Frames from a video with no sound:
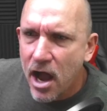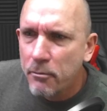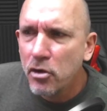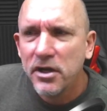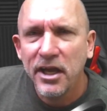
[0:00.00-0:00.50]

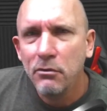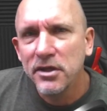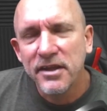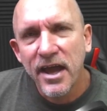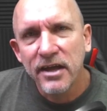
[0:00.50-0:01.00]
I'm okay
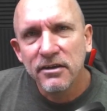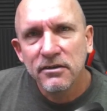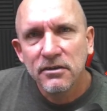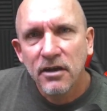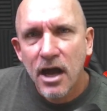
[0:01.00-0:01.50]
with that.
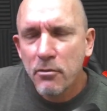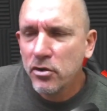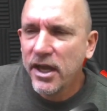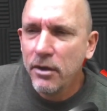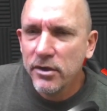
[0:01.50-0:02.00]
I'm
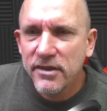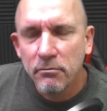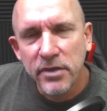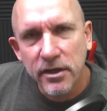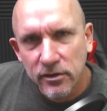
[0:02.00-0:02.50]
okay with
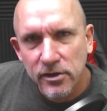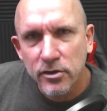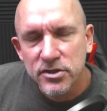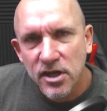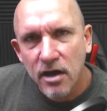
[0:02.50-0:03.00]
them being a
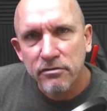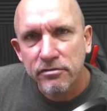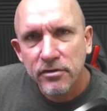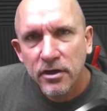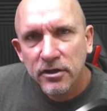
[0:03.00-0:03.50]
little
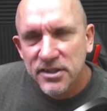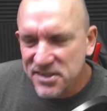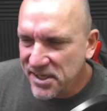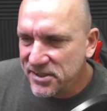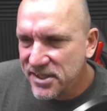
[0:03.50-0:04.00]
tough
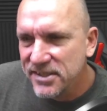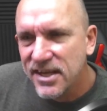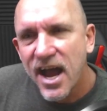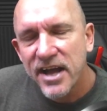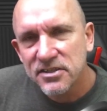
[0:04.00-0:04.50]
to teach
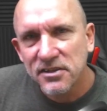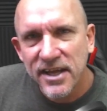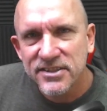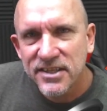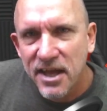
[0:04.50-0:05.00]
these guys a
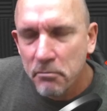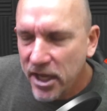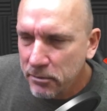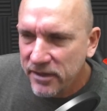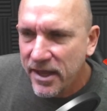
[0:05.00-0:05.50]
lesson that
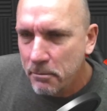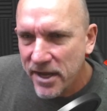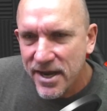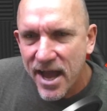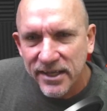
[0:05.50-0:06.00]
maybe they
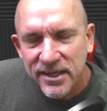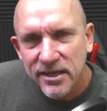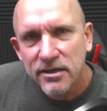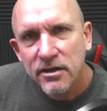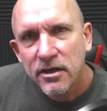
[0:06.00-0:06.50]
may not
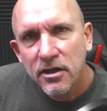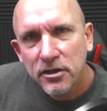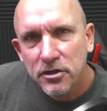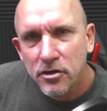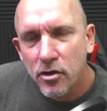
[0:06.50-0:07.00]
get,
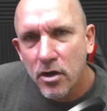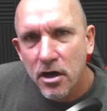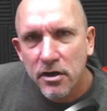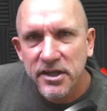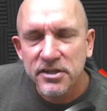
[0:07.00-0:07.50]

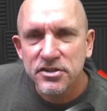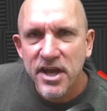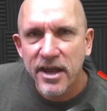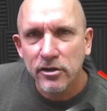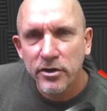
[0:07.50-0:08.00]
in
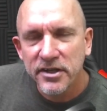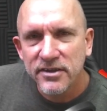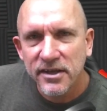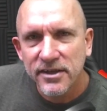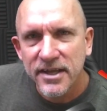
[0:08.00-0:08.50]
jail or
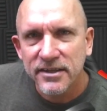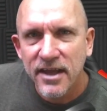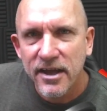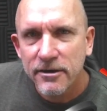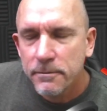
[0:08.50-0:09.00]
anything like
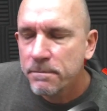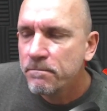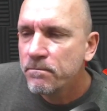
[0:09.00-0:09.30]
that.